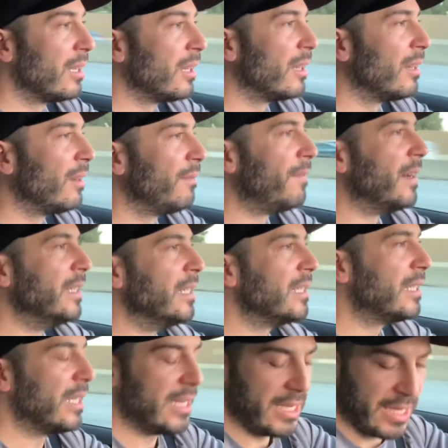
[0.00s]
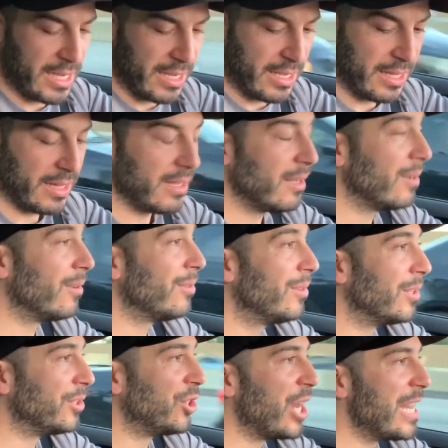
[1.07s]
fun to see the
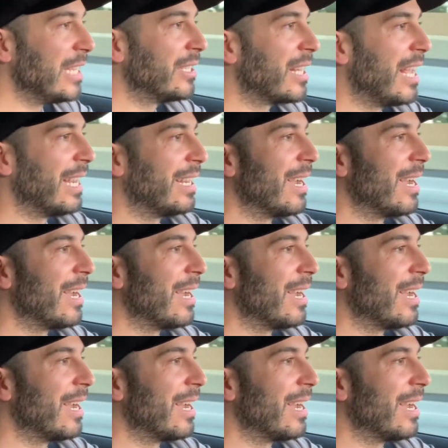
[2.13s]
change like